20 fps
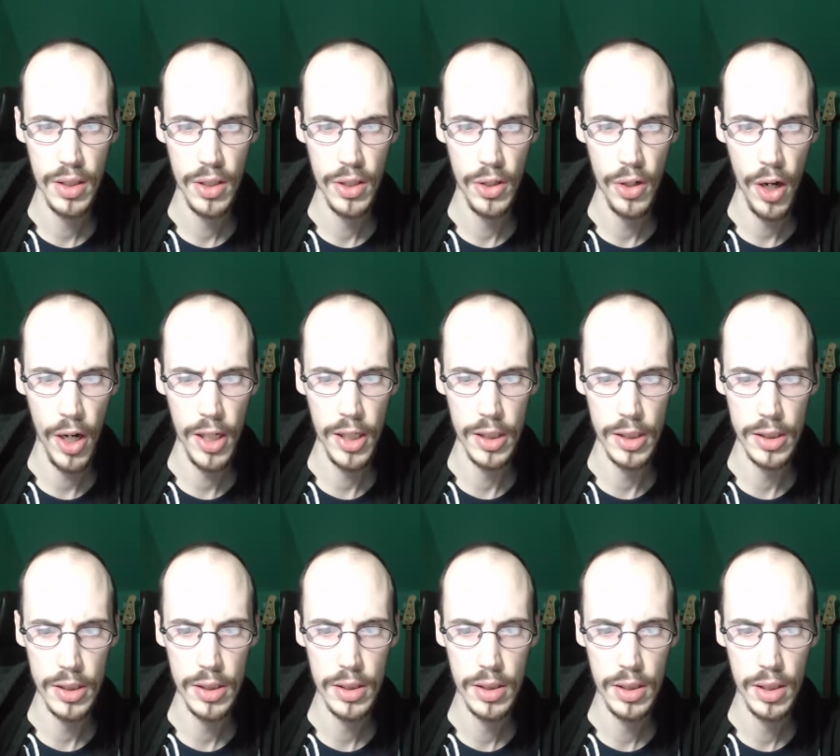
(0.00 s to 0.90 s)
Your
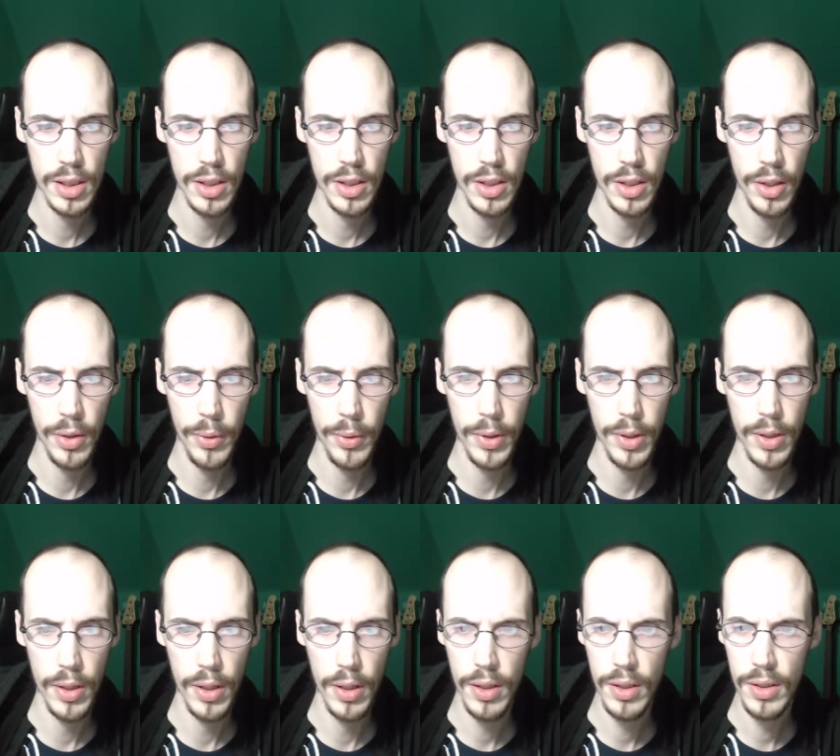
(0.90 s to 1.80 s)
Highness. Everyone,
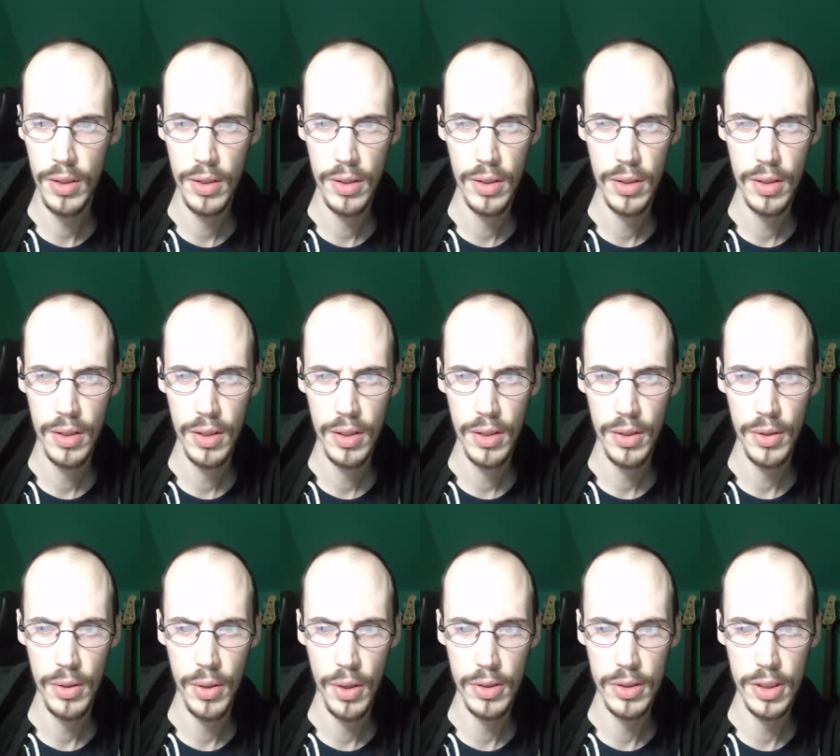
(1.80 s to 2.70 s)
huh?
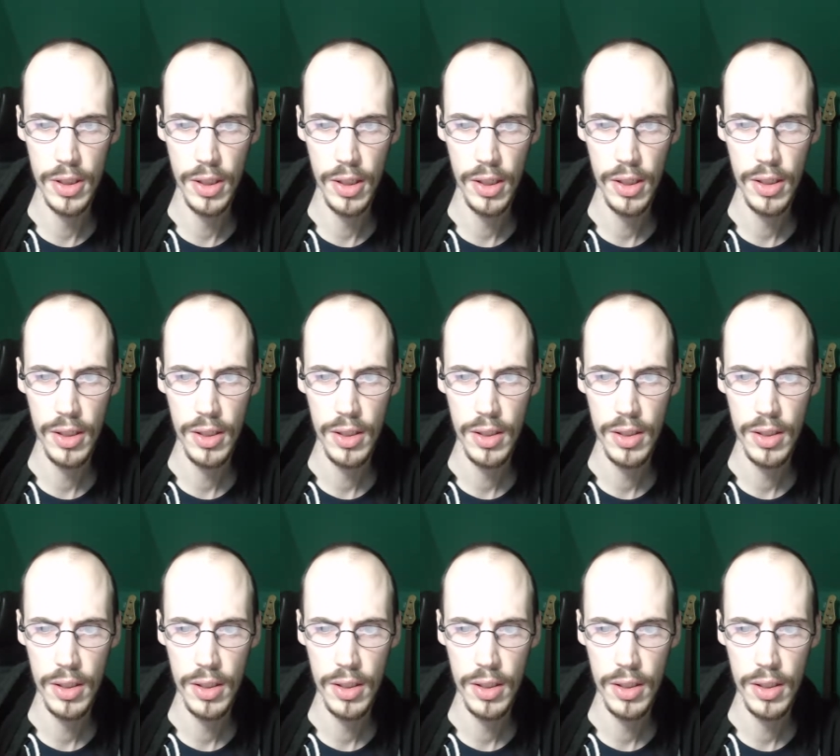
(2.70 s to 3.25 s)
Your guards there?